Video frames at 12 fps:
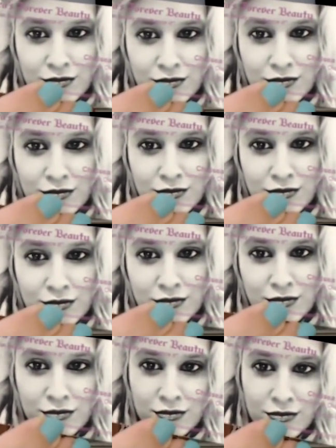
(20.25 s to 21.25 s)
she's located
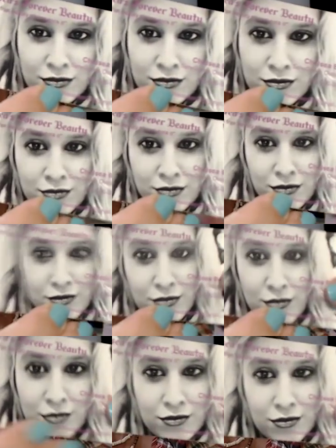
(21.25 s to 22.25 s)
here in Silver
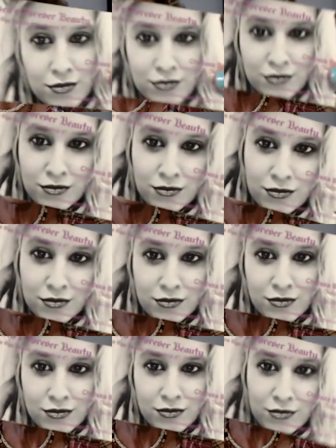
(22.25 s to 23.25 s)
City.
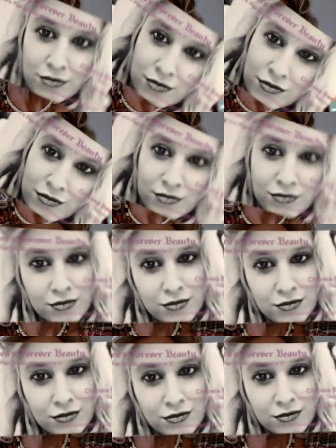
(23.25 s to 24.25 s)
I don't
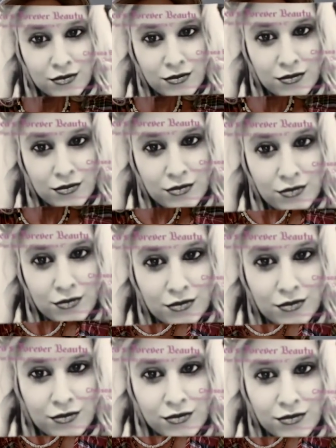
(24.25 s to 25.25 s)

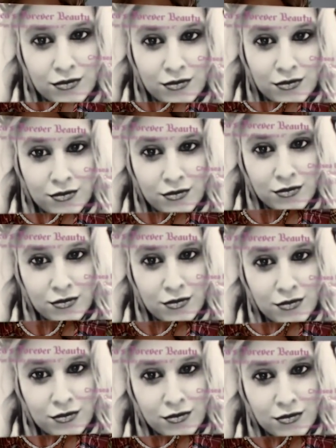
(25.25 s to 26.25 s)
know if you guys could
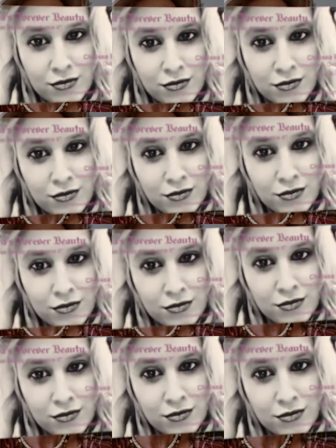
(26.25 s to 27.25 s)
see her
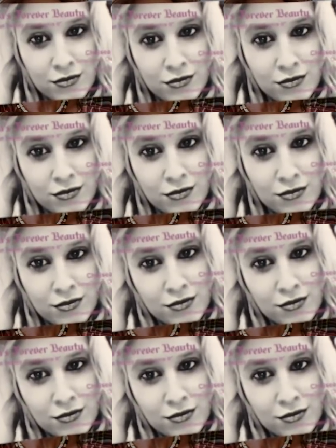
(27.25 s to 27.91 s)
information.